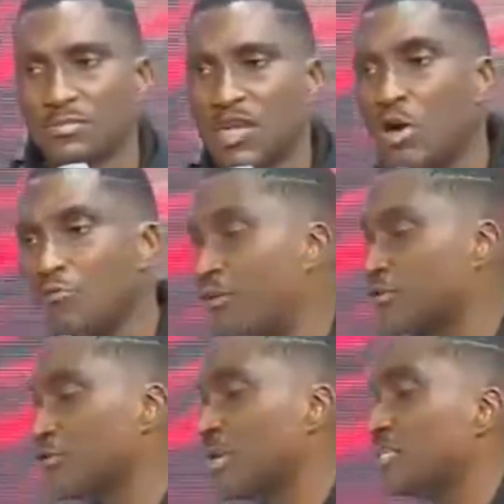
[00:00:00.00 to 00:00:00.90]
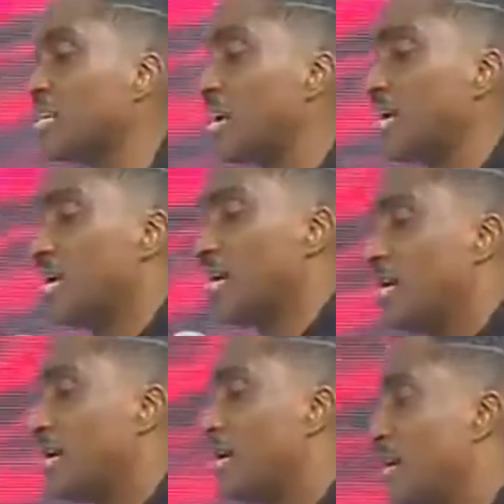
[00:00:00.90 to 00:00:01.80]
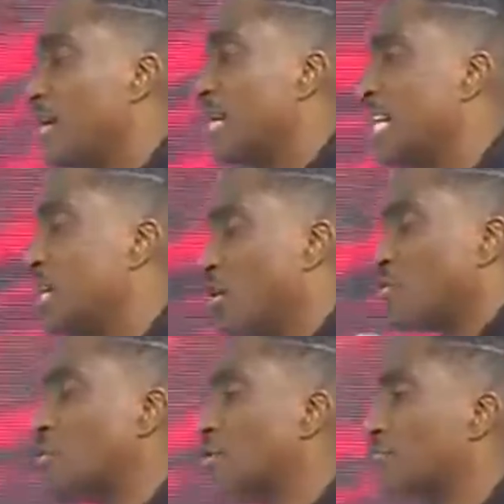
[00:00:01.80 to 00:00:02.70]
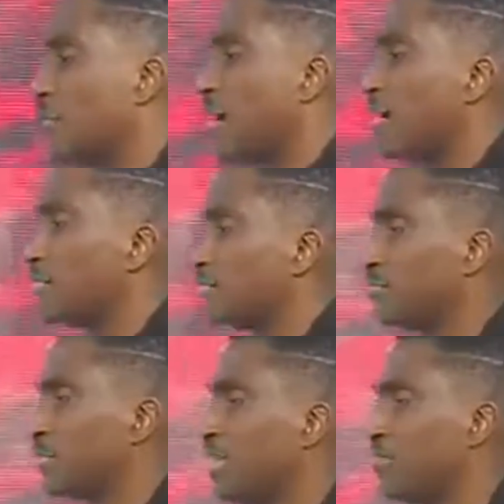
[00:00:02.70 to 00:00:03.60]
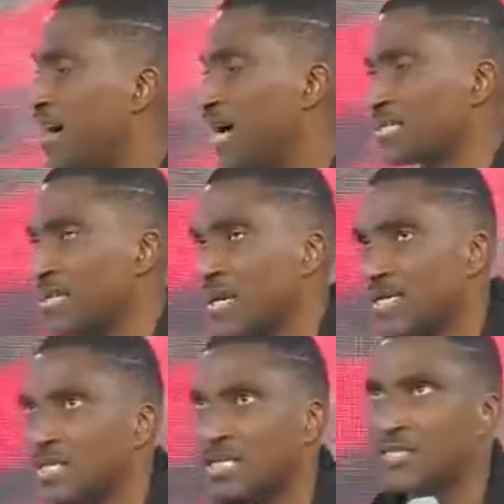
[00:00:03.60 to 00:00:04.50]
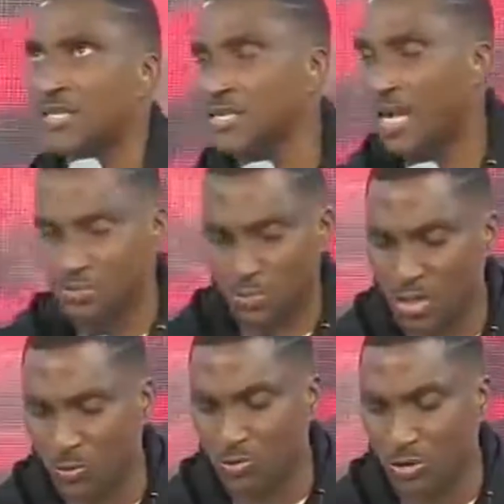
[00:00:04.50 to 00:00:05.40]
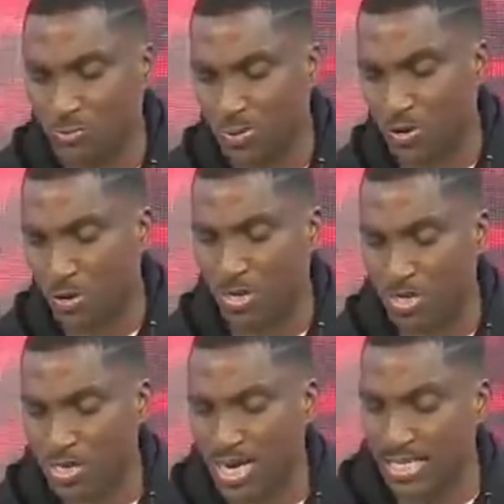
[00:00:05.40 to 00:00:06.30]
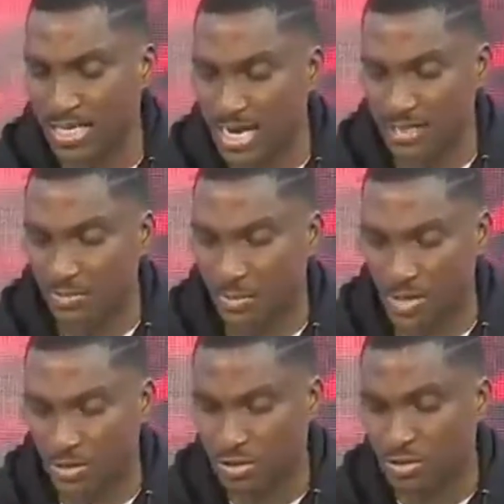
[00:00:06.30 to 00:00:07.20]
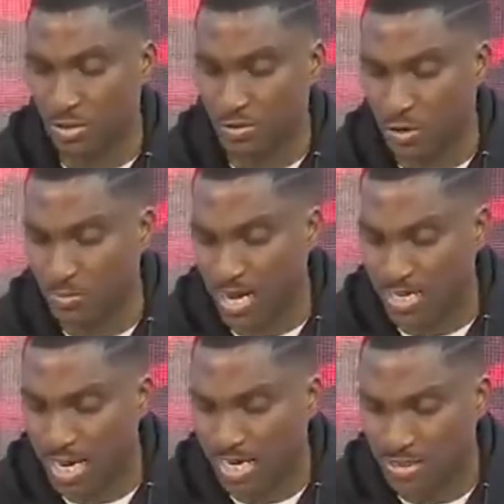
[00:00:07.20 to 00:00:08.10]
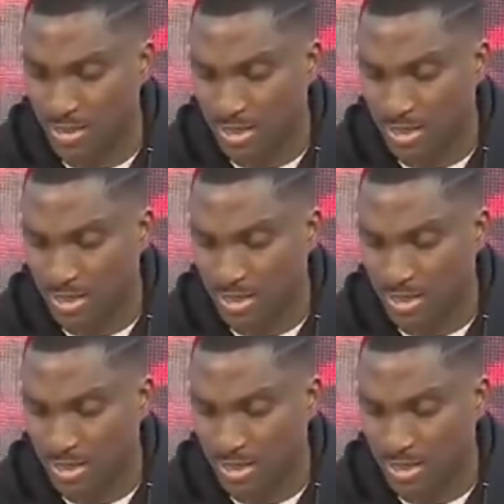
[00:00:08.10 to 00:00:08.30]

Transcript: Unfortunately, a lot of uh, believers, they think that money will just be coming in like that. Money doesn't just come like that.